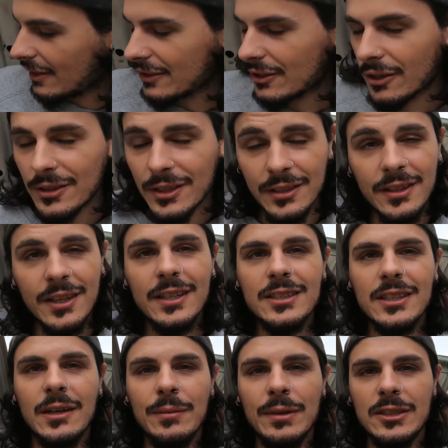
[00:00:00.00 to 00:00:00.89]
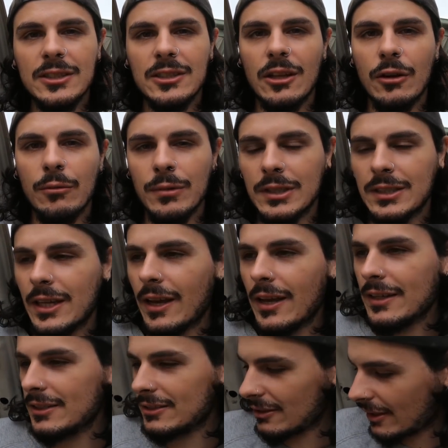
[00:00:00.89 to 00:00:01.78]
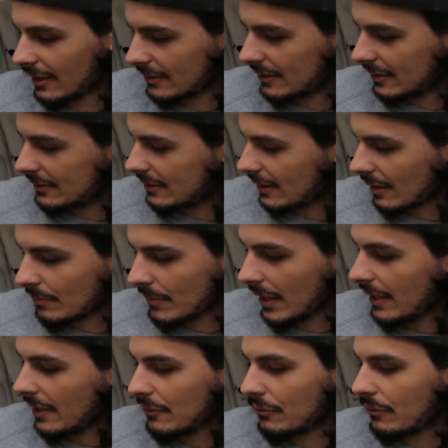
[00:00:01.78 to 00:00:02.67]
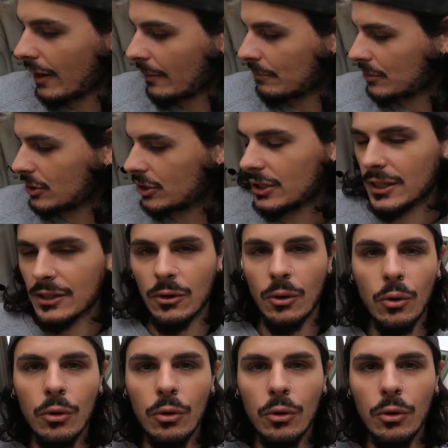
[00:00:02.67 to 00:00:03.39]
The only things that have been slowing me down is like the dumb heat wrap shit,